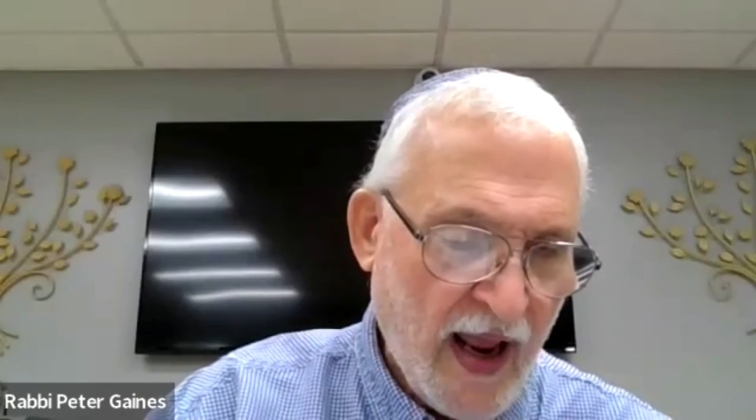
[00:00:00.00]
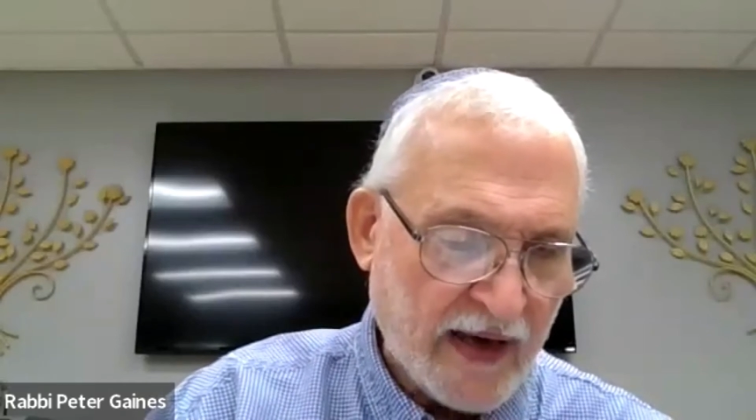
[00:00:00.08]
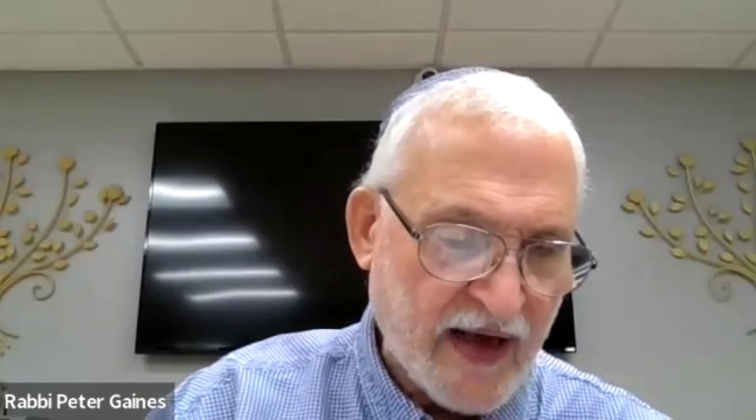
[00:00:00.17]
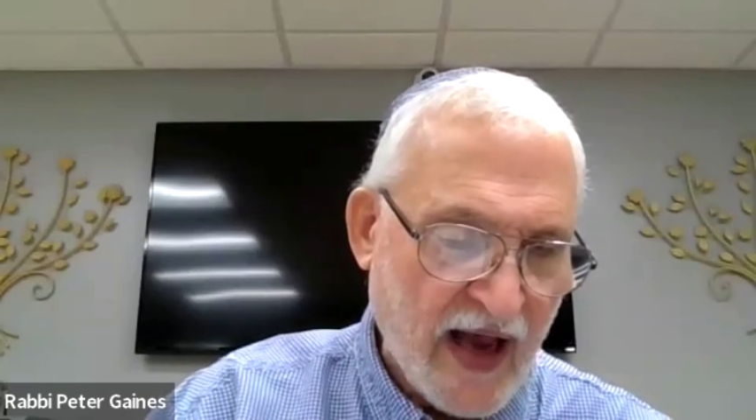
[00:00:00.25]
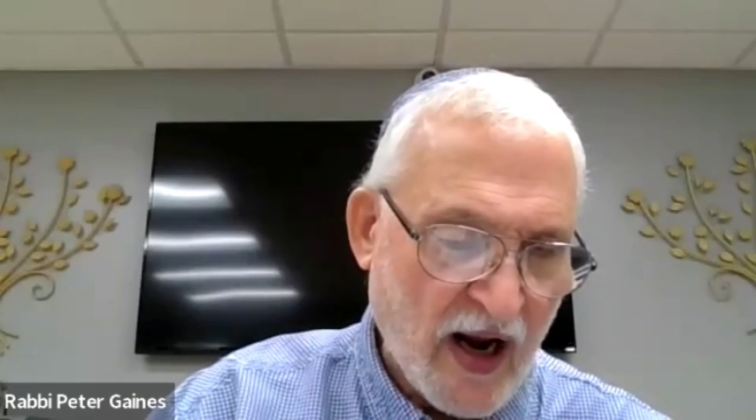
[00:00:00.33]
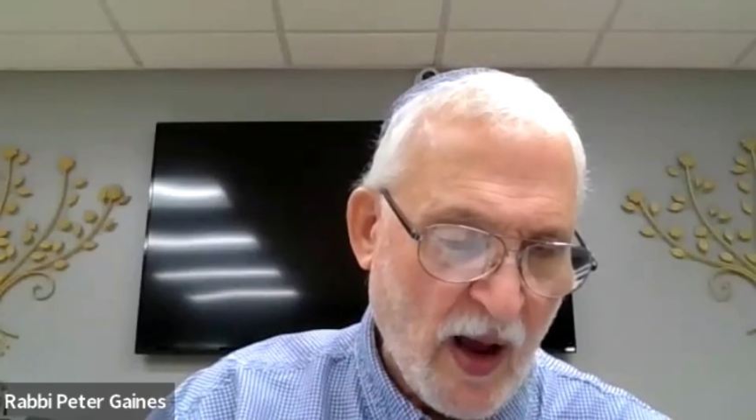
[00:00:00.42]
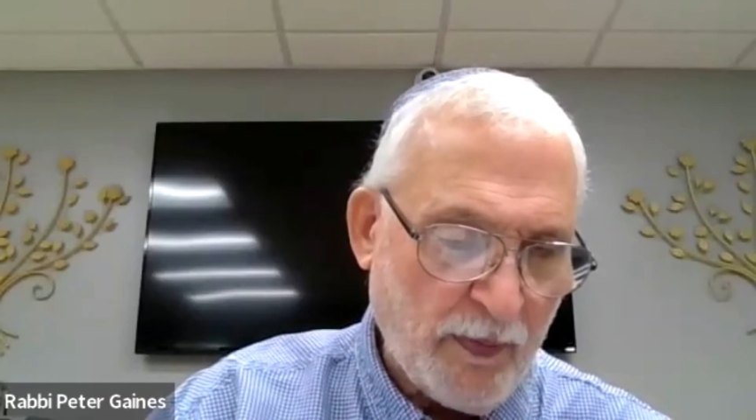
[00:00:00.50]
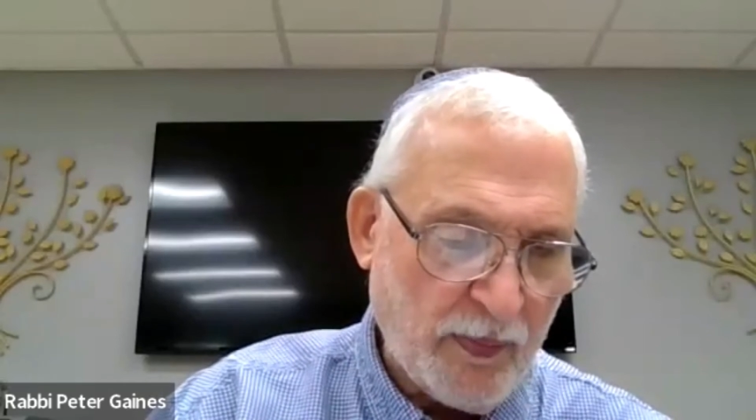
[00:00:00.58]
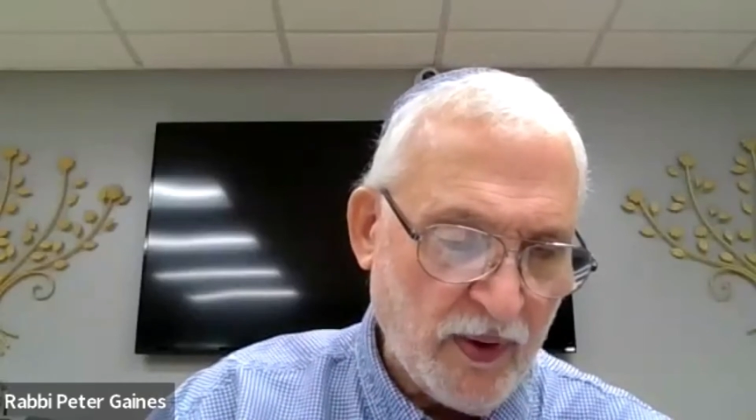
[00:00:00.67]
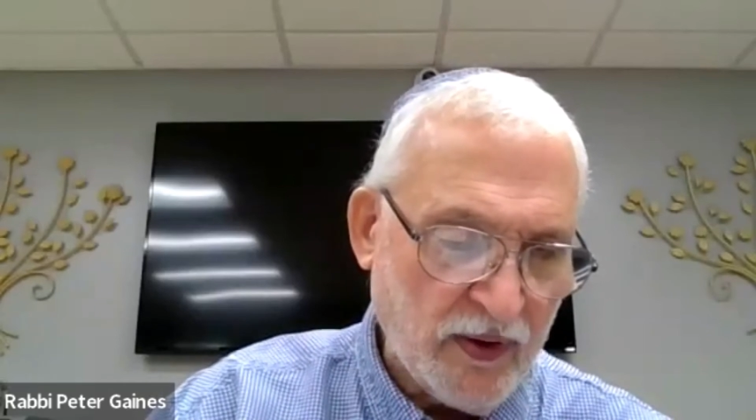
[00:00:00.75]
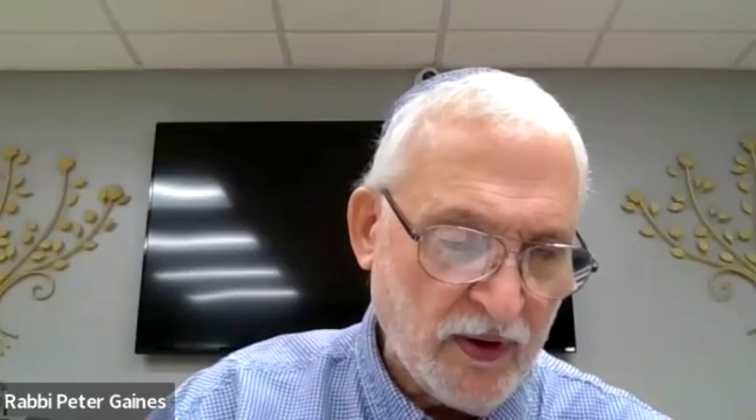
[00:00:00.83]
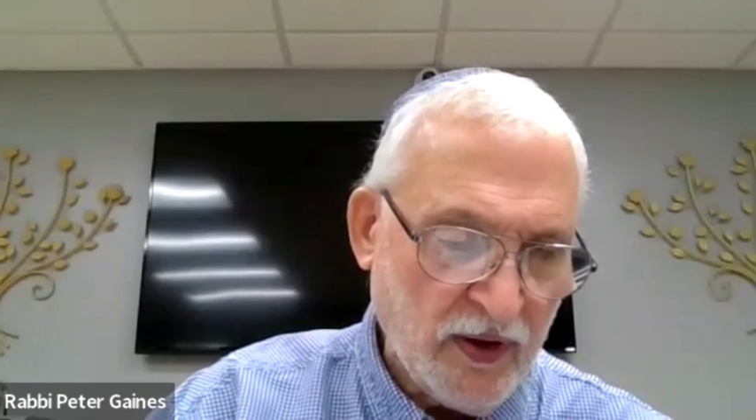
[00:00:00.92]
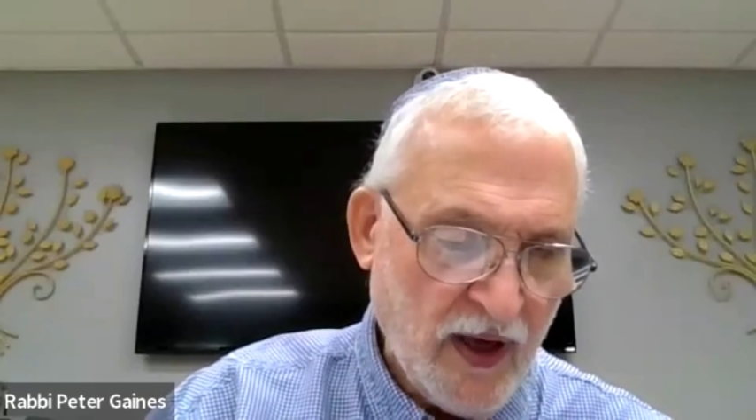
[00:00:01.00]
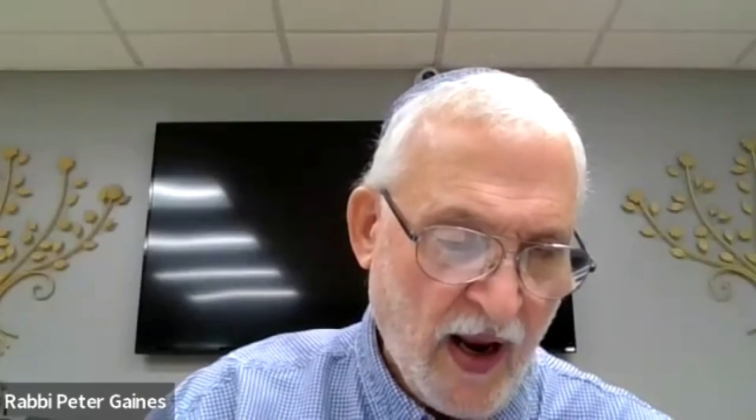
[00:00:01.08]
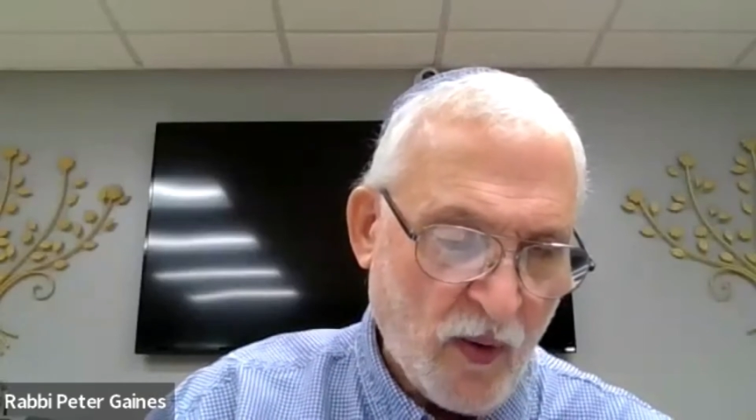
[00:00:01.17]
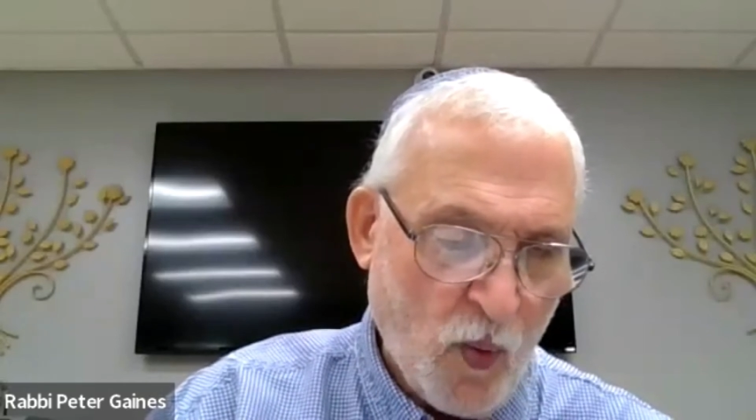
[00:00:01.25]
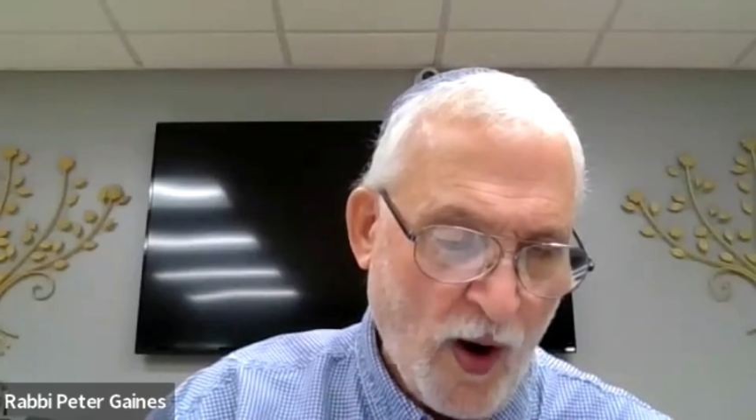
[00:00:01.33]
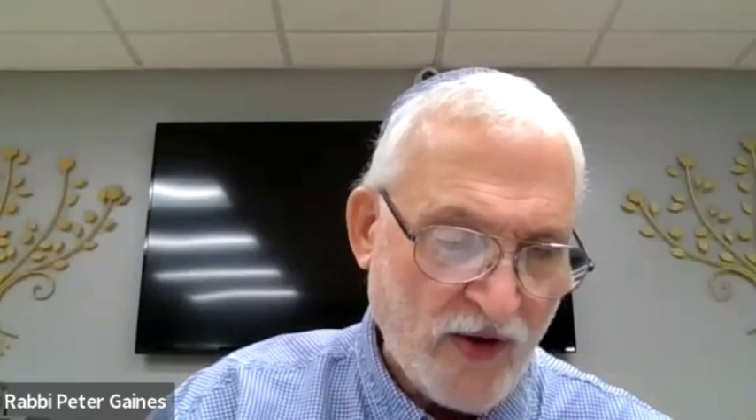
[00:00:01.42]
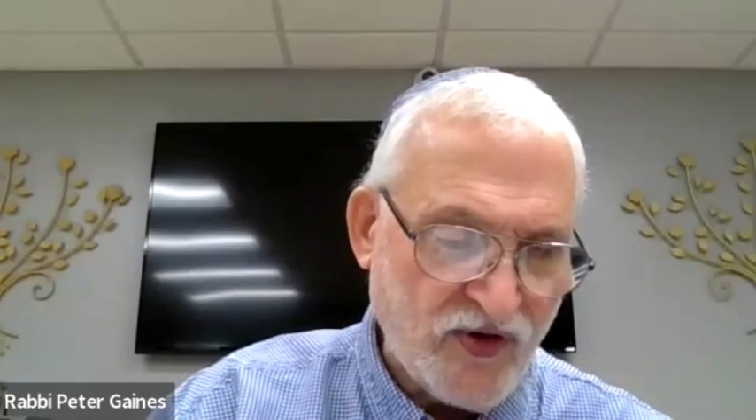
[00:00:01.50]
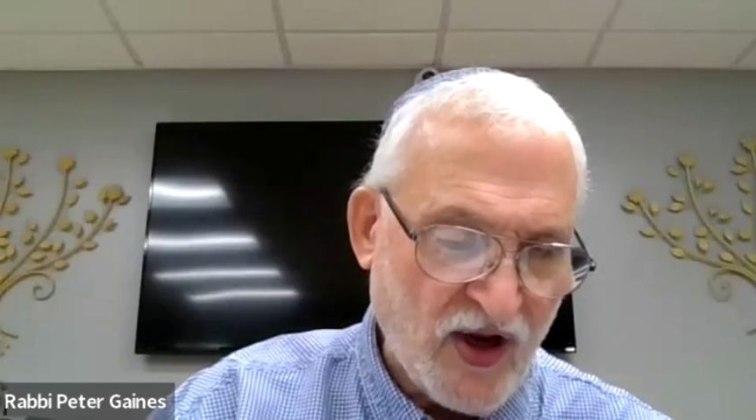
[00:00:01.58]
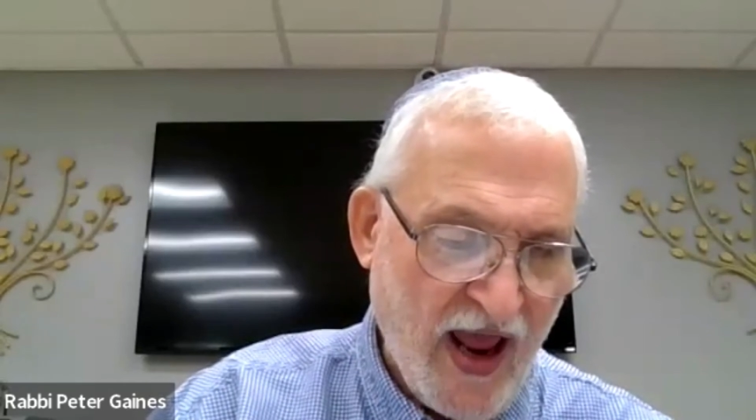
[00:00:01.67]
and got up and went